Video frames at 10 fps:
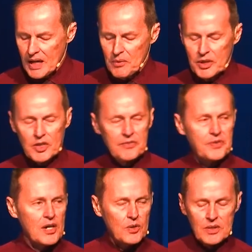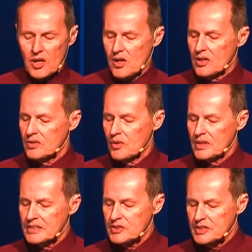I want you to follow along or
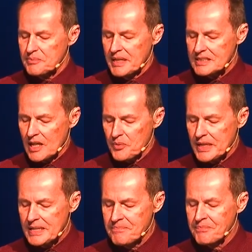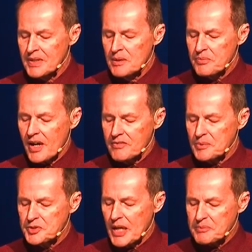listen to me as I read
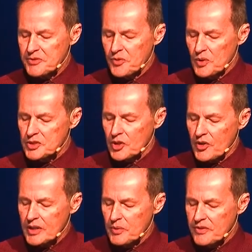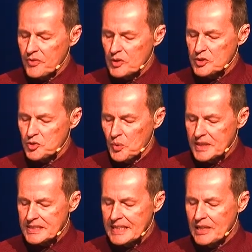Proverbs chapter 4, starting with verse
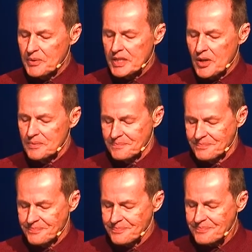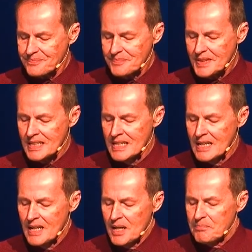20. Here we go.
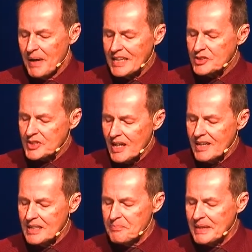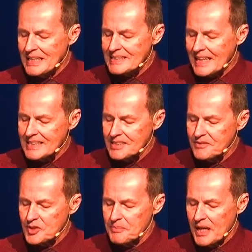My son, be attentive
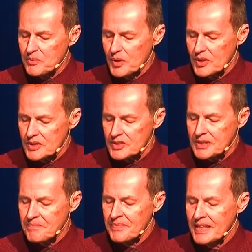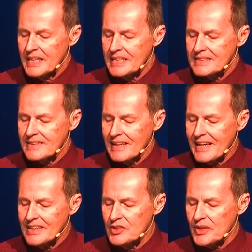to my words.
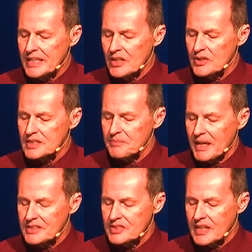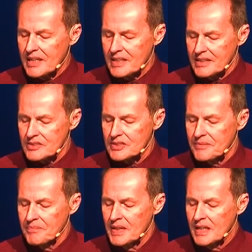Incline your ear to my sayings.
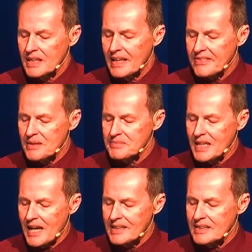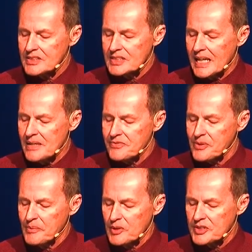Let them not escape
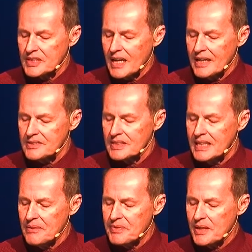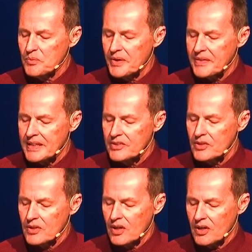from your sight. Keep them within
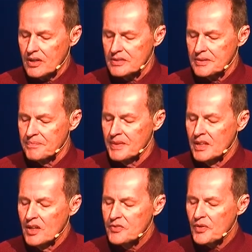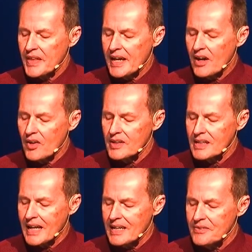your heart, for they are
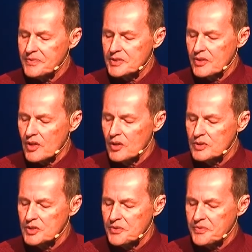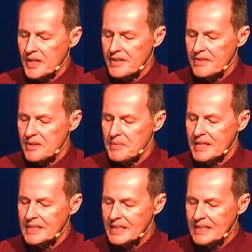life to those who find them
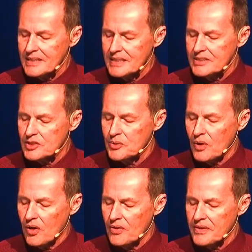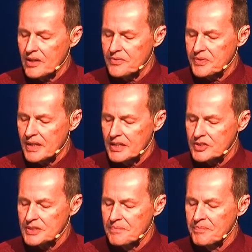and healing to all their flesh.